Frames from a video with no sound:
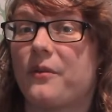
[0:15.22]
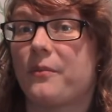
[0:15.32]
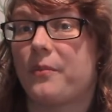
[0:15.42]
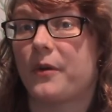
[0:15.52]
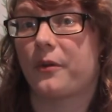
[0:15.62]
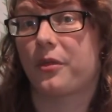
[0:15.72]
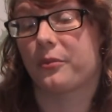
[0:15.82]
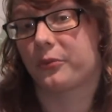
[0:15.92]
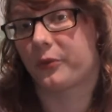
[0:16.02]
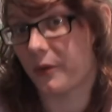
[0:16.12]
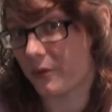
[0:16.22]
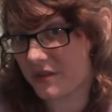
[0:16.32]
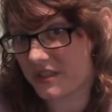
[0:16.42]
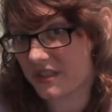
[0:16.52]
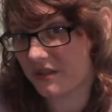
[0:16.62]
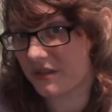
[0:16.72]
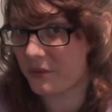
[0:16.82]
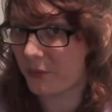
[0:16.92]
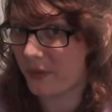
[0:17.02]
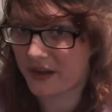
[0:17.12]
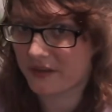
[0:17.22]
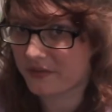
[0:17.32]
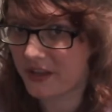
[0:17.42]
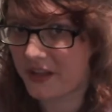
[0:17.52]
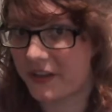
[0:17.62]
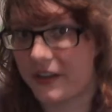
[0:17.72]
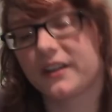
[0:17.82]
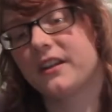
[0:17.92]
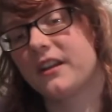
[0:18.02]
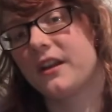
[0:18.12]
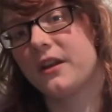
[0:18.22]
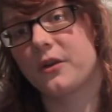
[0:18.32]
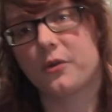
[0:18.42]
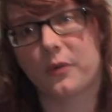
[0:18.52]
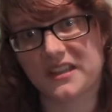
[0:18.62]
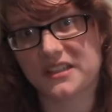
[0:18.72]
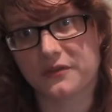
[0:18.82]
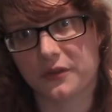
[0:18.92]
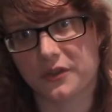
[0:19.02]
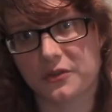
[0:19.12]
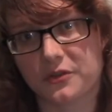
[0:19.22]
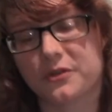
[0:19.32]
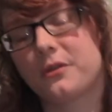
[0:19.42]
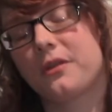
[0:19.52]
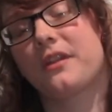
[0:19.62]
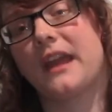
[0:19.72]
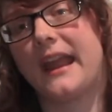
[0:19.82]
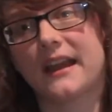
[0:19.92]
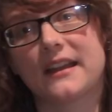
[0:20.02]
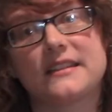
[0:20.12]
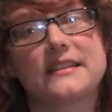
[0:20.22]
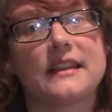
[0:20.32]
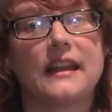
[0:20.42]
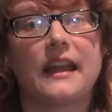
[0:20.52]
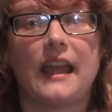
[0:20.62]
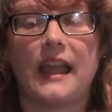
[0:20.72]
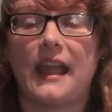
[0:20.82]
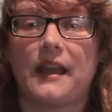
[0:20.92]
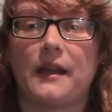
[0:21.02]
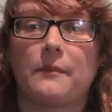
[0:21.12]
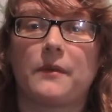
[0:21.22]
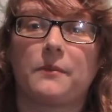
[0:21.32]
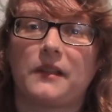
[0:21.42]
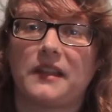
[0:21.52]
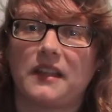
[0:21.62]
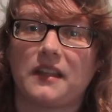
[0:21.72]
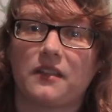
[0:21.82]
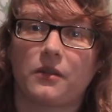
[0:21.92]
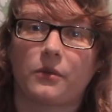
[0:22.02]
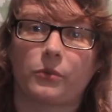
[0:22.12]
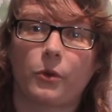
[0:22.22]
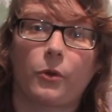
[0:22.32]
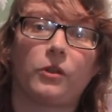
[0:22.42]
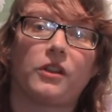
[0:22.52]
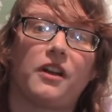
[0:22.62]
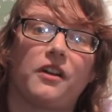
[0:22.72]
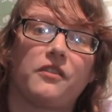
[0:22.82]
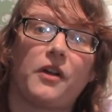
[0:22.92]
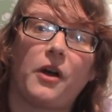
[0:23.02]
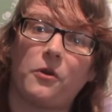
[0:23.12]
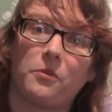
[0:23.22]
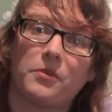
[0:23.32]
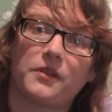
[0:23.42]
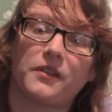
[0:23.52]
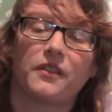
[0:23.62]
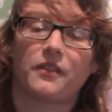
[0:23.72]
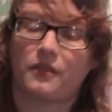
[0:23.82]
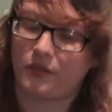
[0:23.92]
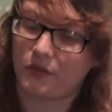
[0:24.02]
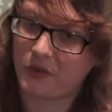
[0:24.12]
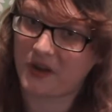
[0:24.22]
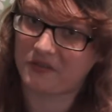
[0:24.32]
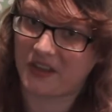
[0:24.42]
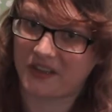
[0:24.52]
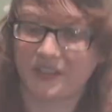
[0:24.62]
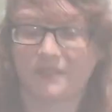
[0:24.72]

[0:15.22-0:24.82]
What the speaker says: both wrote Were-Flutter Quest for Truth and am playing the role of Hope, the Were-Flutter.